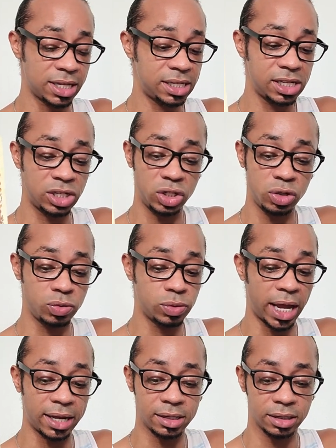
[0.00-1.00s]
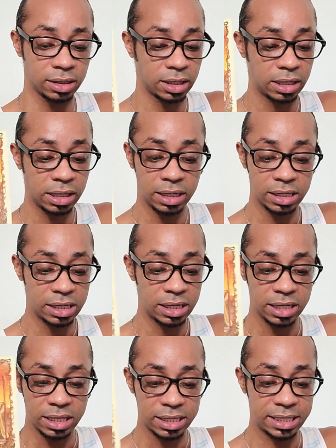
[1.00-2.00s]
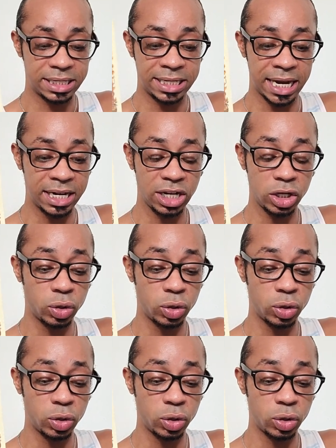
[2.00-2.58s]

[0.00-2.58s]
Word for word: This is you like standing